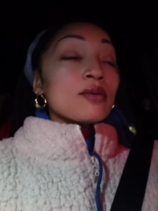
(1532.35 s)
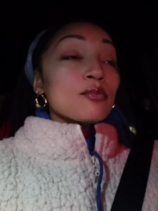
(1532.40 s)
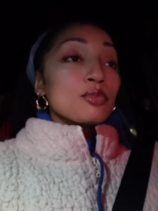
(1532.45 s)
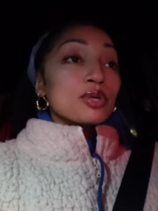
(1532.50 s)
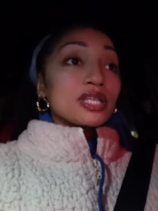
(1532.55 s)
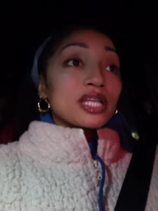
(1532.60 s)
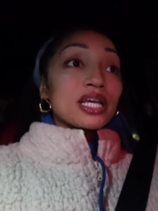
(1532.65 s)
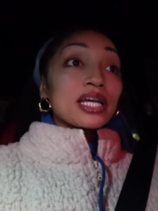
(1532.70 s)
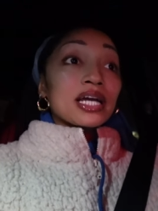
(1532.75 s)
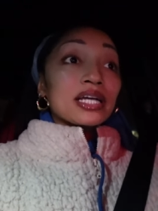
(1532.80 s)
but
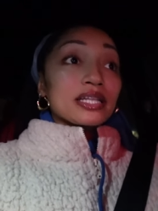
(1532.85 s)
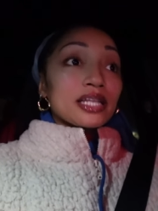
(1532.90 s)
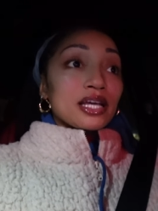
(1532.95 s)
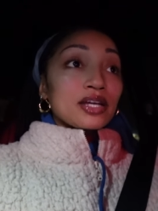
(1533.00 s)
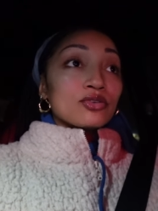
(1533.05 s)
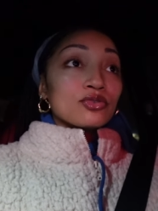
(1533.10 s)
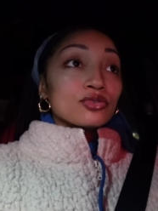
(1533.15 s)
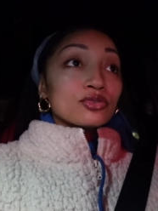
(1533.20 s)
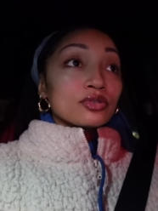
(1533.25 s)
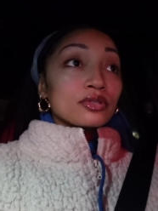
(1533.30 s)
they got that
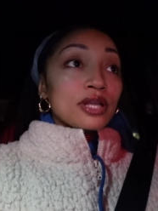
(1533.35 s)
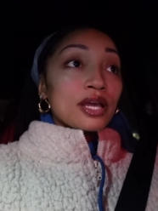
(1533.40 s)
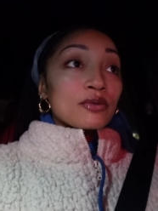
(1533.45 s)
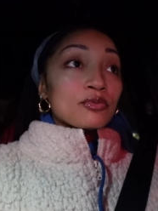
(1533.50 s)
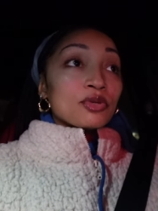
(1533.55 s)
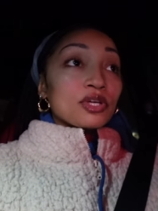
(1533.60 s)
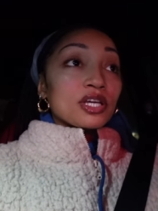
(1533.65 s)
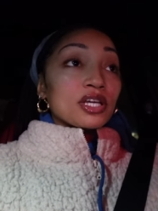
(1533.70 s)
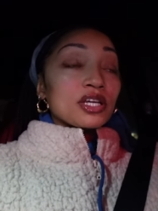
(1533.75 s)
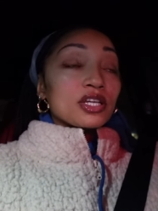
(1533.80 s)
going on that
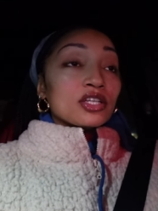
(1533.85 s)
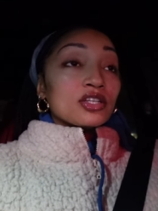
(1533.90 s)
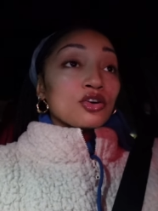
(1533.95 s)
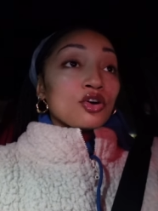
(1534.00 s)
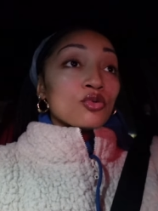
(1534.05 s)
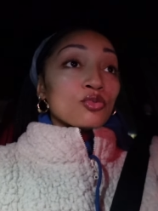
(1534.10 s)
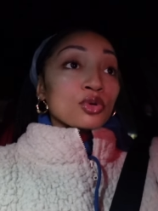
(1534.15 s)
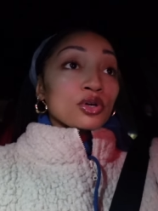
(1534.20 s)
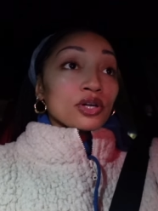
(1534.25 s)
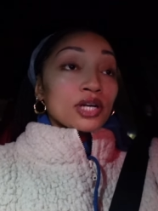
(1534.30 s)
weekend, and
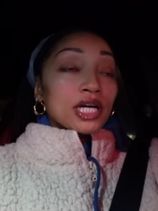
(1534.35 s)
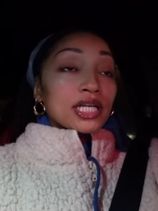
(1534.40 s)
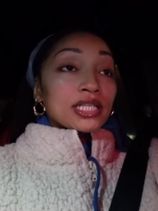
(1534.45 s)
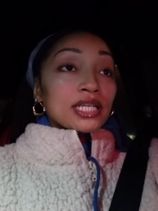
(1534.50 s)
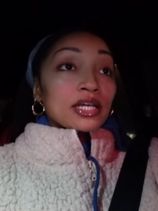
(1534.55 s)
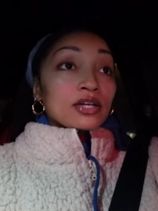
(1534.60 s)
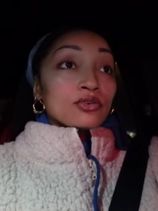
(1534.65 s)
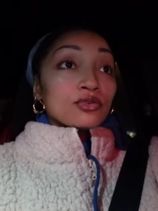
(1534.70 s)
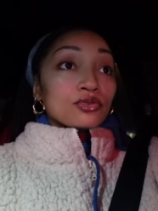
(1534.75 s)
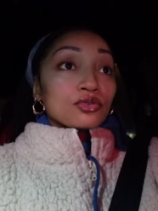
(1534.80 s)
homegirl got
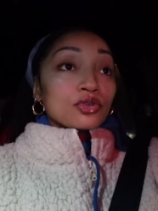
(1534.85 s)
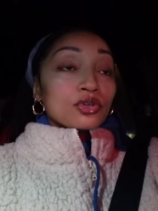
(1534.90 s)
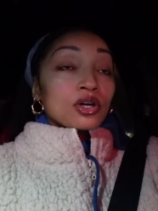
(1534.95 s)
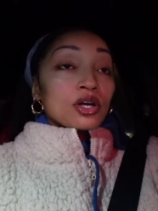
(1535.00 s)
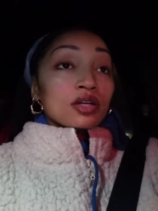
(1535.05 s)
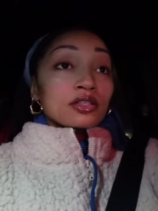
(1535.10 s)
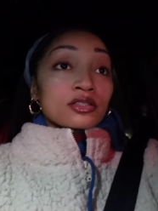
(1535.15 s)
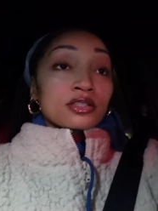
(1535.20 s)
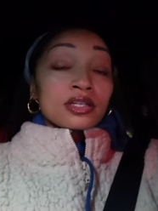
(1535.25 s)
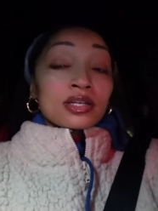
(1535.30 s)
that going on,
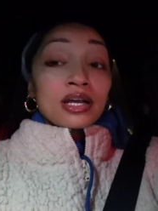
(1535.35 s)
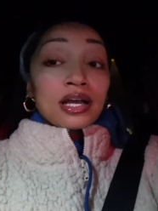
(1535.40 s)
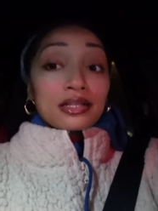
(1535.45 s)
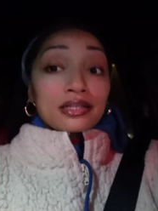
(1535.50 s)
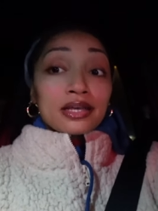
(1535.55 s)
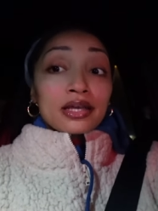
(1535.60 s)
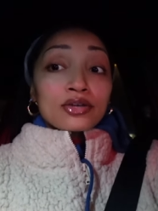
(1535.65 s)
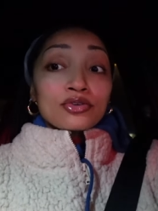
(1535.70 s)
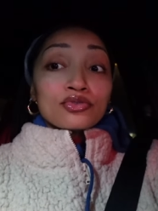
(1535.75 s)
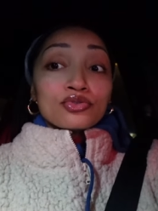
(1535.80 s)
her son got
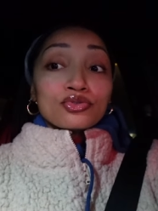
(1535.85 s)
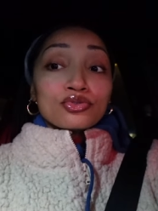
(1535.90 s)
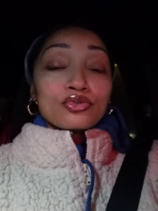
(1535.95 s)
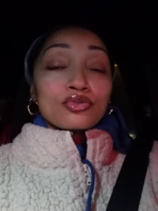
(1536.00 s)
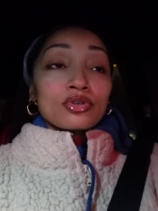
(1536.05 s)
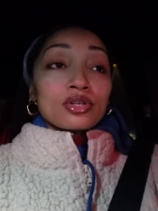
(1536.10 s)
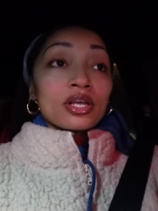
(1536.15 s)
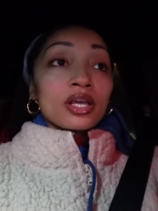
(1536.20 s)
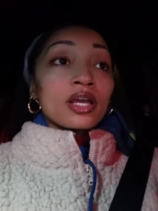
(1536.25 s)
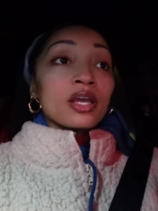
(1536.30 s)
that going
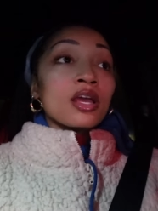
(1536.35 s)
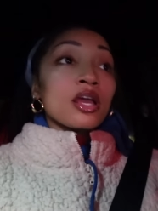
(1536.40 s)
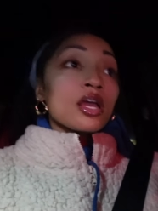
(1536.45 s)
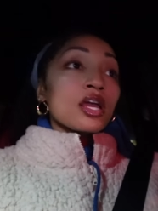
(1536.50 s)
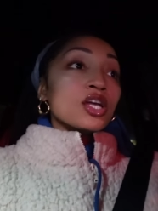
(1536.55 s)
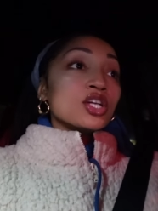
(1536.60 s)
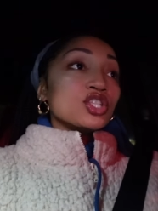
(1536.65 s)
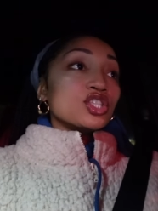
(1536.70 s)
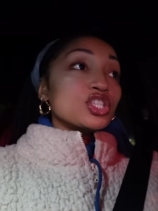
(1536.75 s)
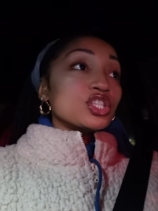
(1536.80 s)
on, and
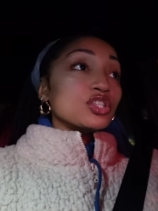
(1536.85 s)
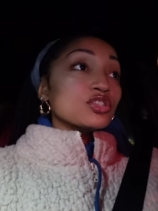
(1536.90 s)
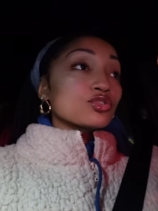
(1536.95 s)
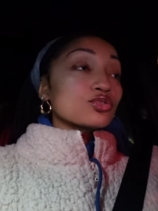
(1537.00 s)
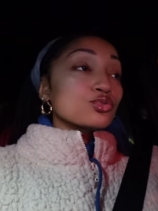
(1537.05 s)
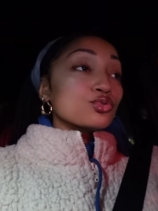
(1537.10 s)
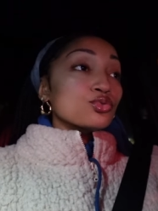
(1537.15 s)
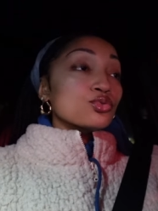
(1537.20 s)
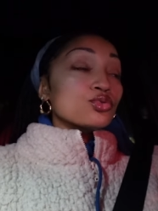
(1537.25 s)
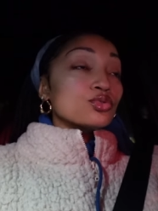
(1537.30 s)
she in
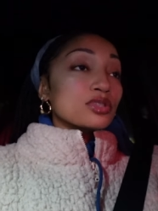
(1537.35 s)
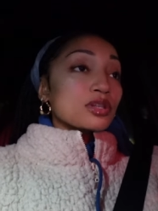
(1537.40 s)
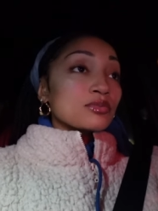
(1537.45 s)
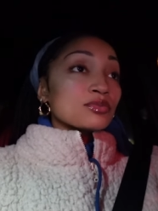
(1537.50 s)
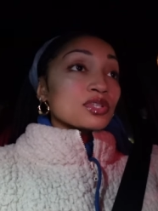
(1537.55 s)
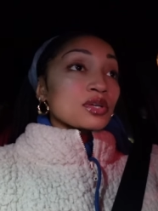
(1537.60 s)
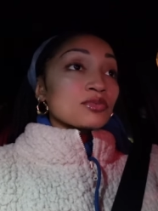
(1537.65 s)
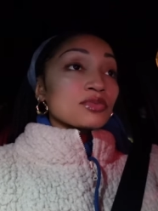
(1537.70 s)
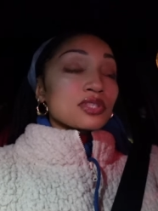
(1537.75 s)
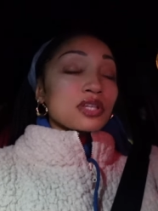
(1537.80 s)
school,
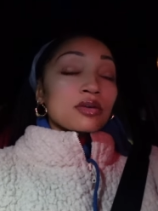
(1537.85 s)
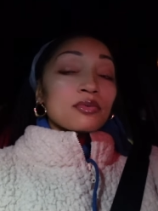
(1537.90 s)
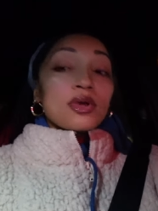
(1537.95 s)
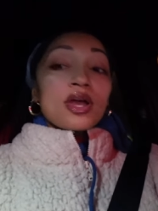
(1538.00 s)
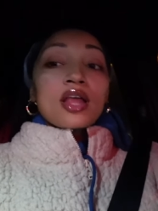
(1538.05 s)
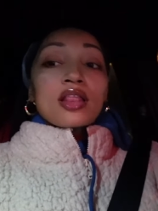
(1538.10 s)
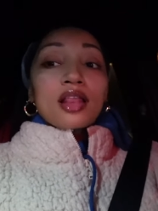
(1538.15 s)
something.